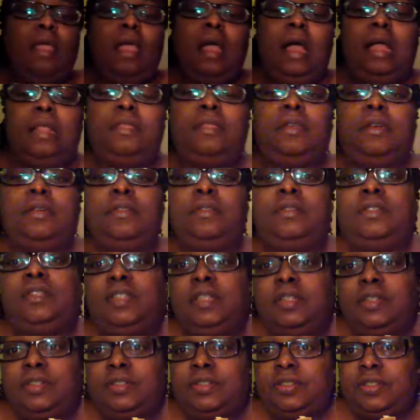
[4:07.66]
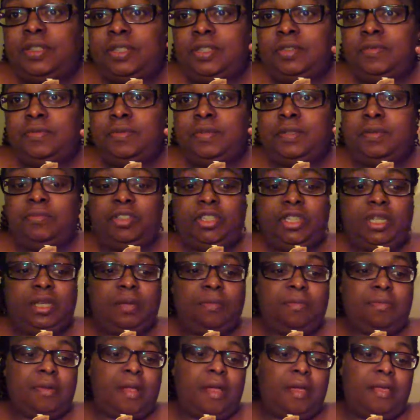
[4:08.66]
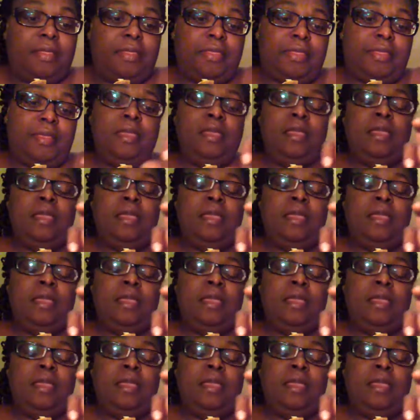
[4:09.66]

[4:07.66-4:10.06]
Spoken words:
I throw those suckers in there with some chicken broth,